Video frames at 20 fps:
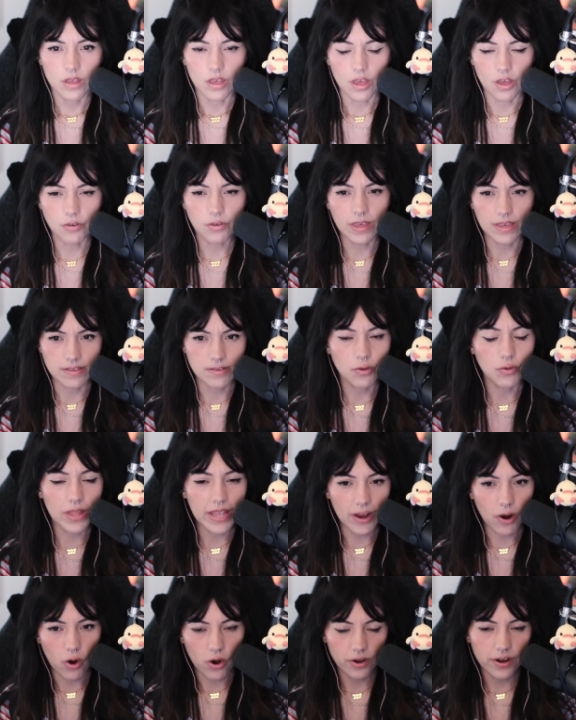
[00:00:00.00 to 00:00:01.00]
Okay, so
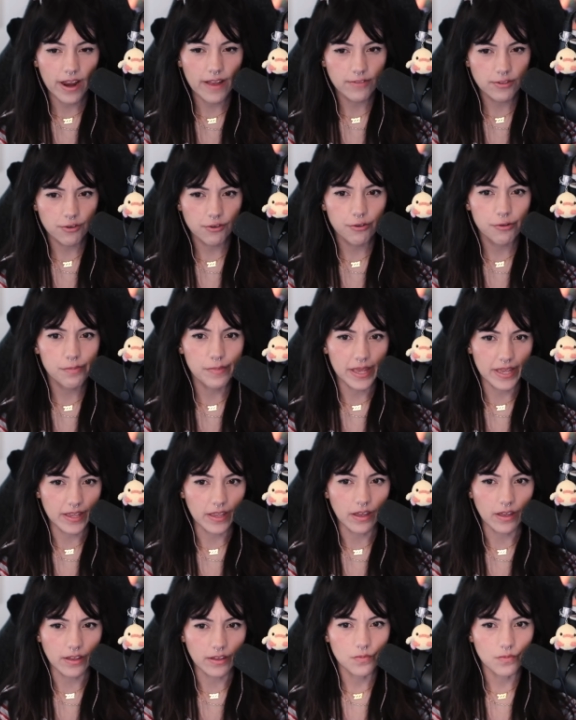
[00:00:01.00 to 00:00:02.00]
they are after
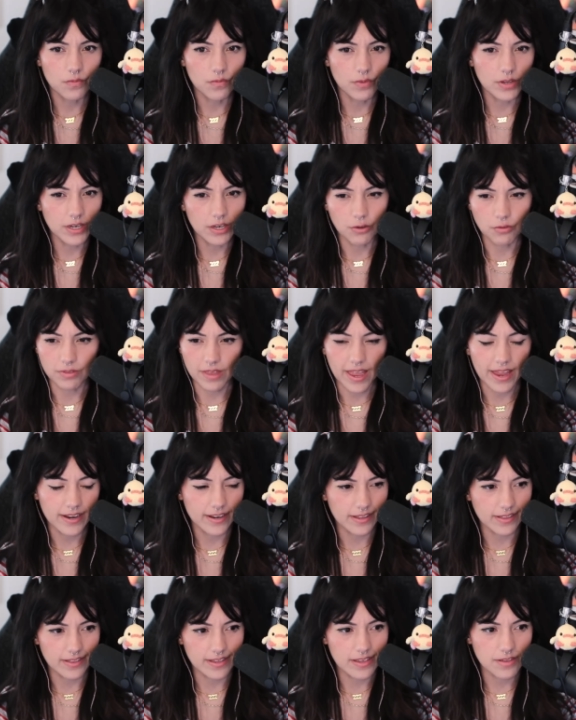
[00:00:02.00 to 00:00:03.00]
Omega. We knew that.
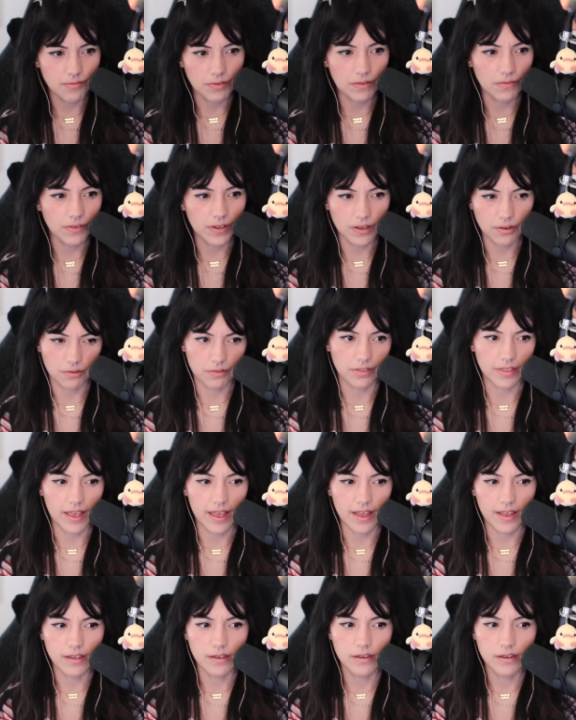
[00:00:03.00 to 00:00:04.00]
At least we figured that.